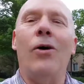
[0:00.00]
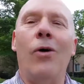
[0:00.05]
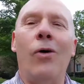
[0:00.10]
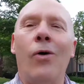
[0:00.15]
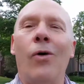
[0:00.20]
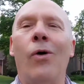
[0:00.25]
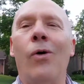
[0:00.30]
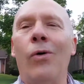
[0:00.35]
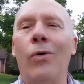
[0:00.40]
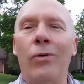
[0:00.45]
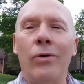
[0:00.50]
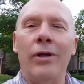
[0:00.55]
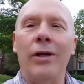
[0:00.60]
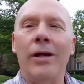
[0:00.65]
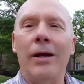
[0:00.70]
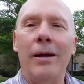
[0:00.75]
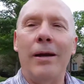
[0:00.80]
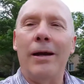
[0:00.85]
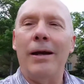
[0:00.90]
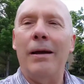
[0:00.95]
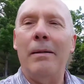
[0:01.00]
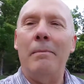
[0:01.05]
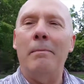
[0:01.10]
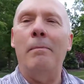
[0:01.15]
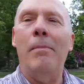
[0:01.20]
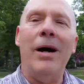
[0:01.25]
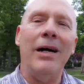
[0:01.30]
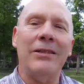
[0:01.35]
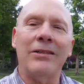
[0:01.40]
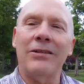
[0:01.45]
old
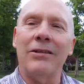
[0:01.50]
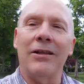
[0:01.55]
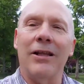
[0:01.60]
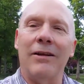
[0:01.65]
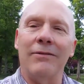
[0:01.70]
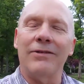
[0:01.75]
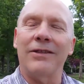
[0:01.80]
muscle of